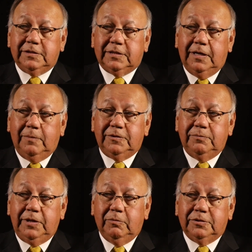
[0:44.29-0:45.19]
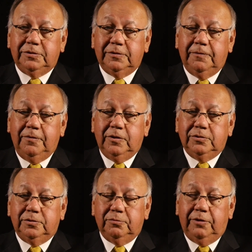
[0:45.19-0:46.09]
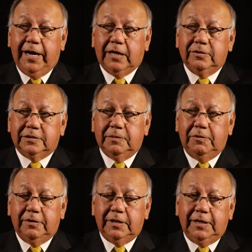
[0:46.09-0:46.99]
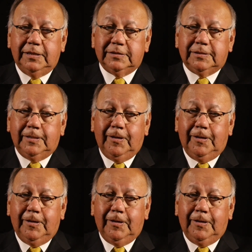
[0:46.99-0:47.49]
this time to be able to react to some of the things.